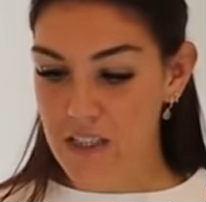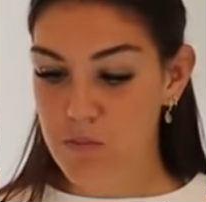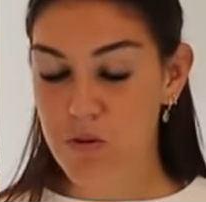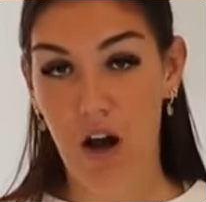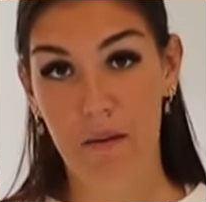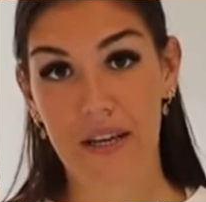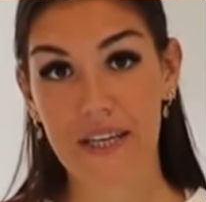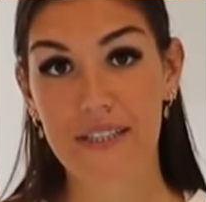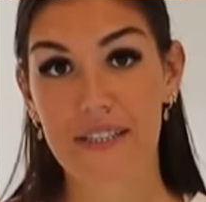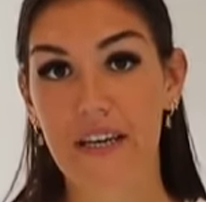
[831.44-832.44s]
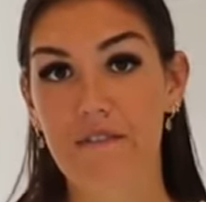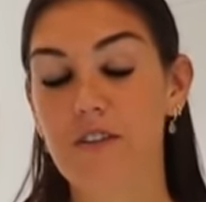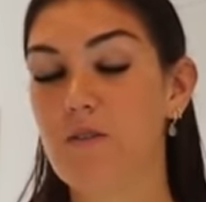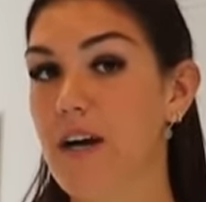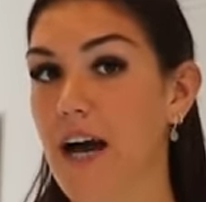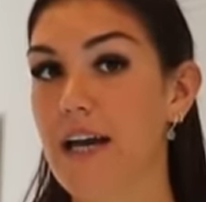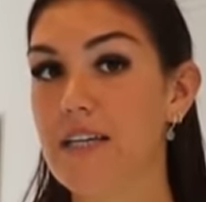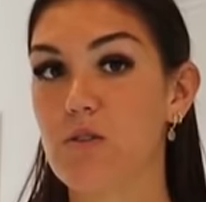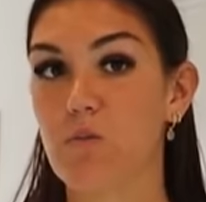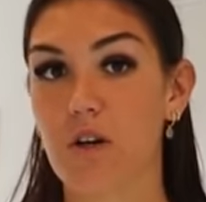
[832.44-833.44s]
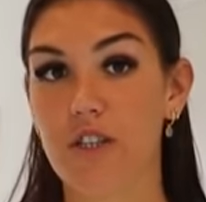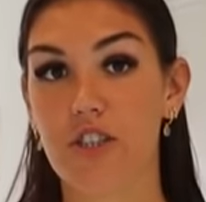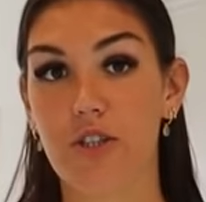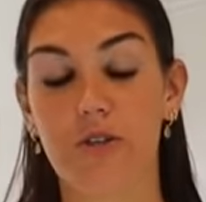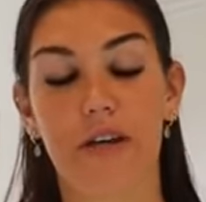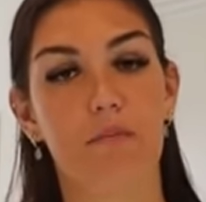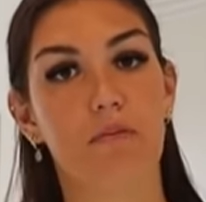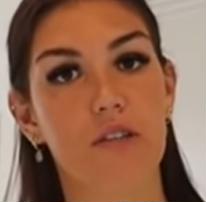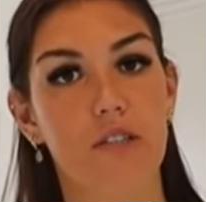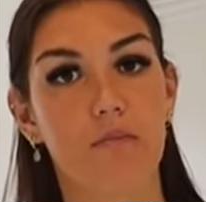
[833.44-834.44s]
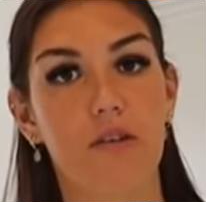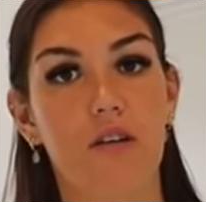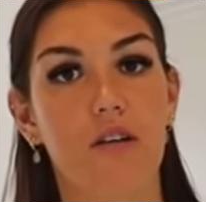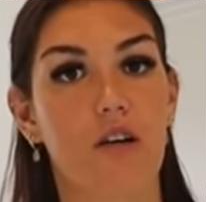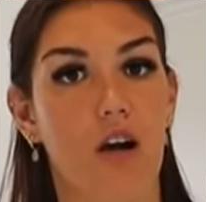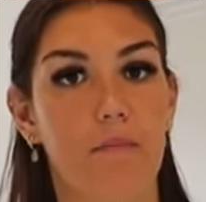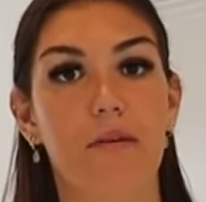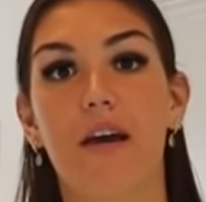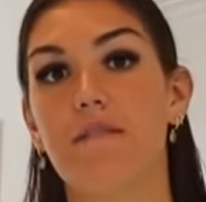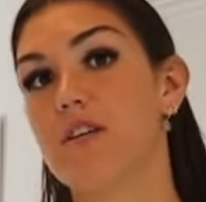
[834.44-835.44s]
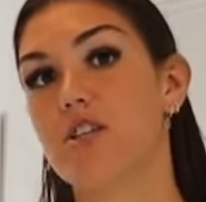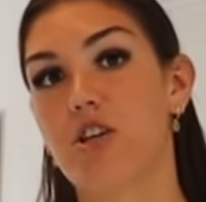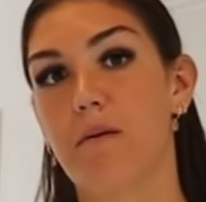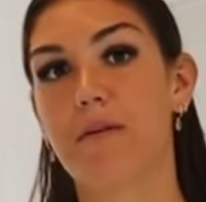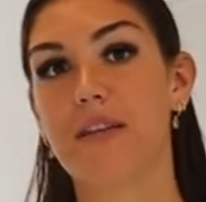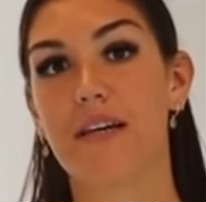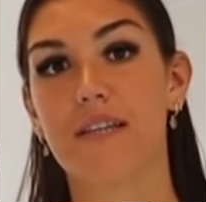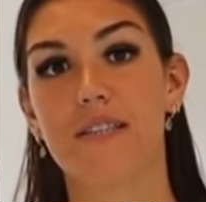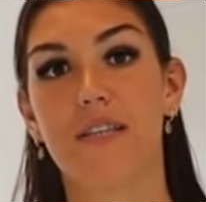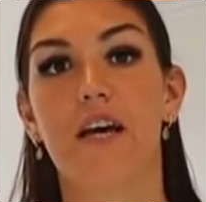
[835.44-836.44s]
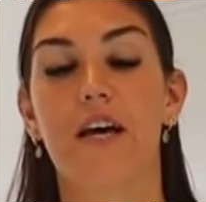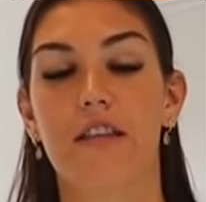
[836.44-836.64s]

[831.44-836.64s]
as promised, if you guys want to get a printable copy of this shopping list,